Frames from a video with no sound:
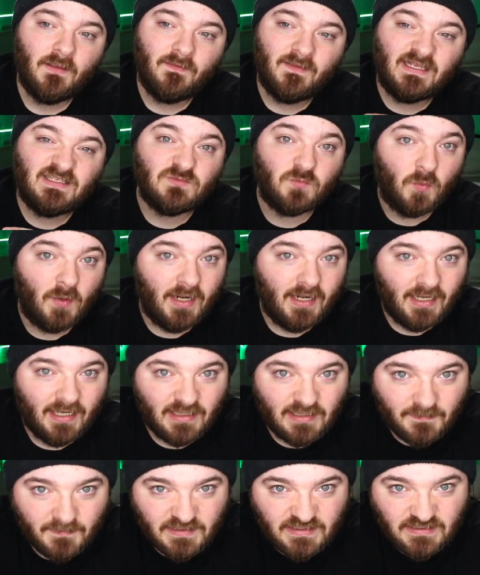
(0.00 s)

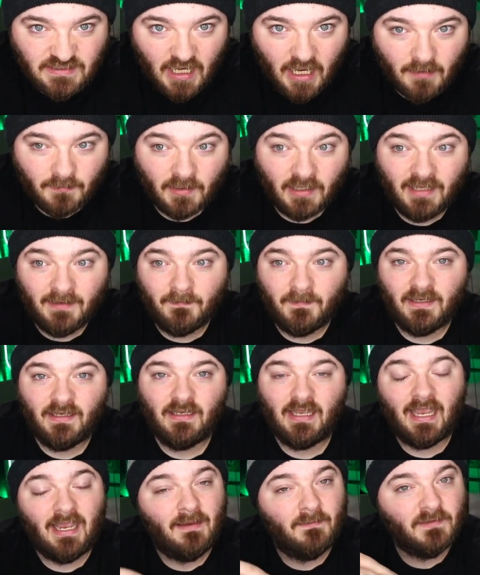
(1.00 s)
at the mastaba and
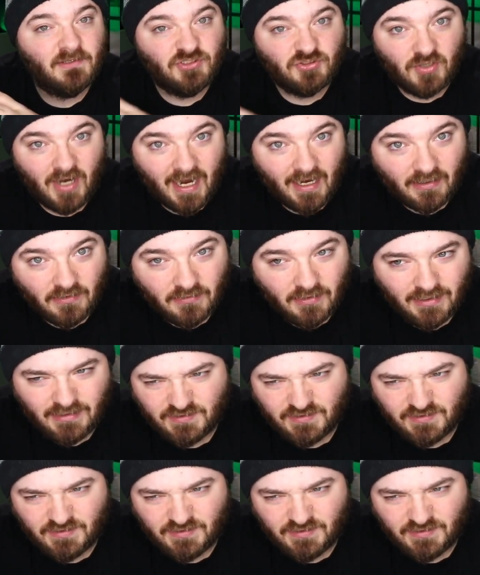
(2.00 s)
became a Dracolich,